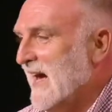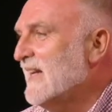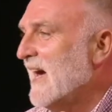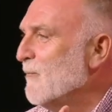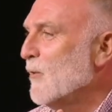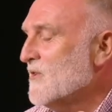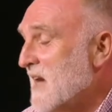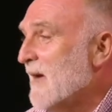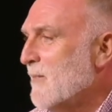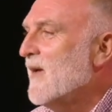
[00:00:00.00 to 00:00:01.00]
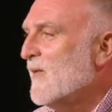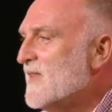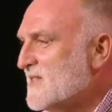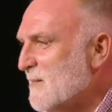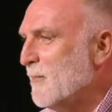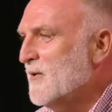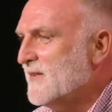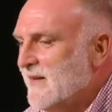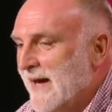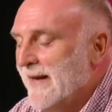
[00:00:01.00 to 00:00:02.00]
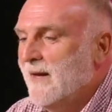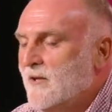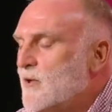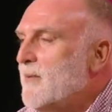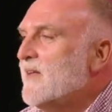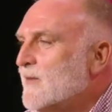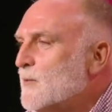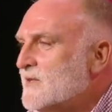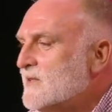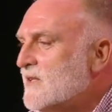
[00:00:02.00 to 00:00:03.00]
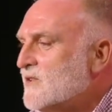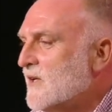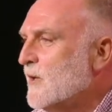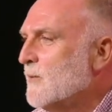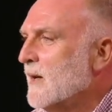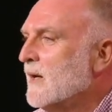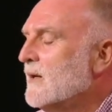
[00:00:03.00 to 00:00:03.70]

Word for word: and I was like very disappointed, like nobody knows this dish in Cuba.